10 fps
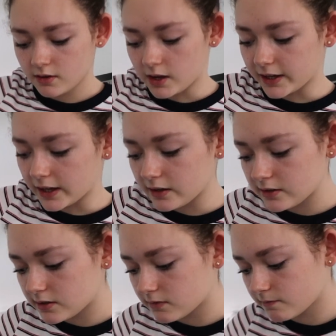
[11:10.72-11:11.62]
I
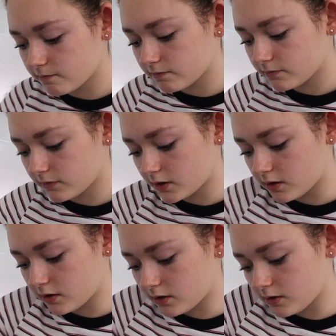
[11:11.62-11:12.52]
guess
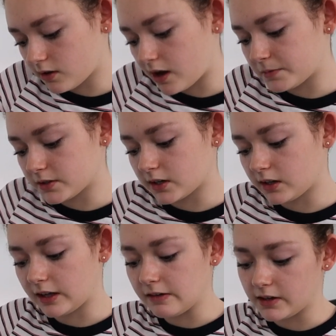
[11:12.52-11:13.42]
I'm just
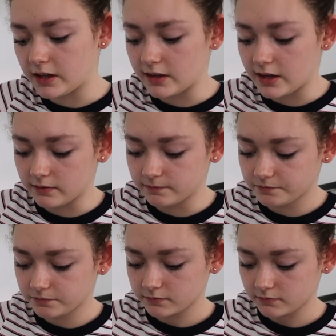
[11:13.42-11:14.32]
gonna leave it and then
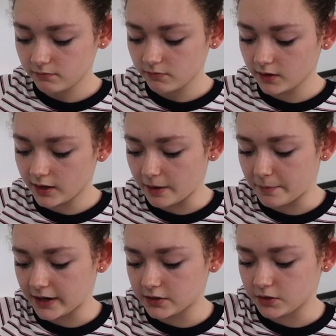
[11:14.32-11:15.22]
get
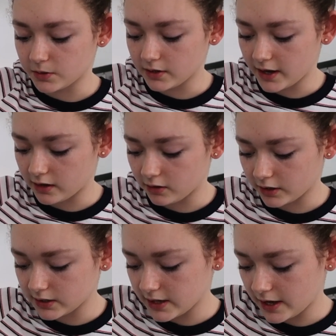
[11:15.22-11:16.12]
back to you on how
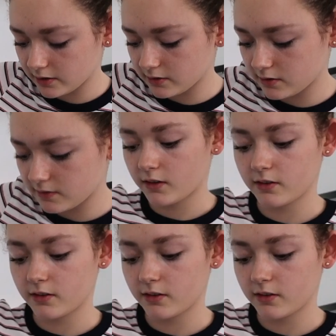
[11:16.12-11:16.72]
long it takes.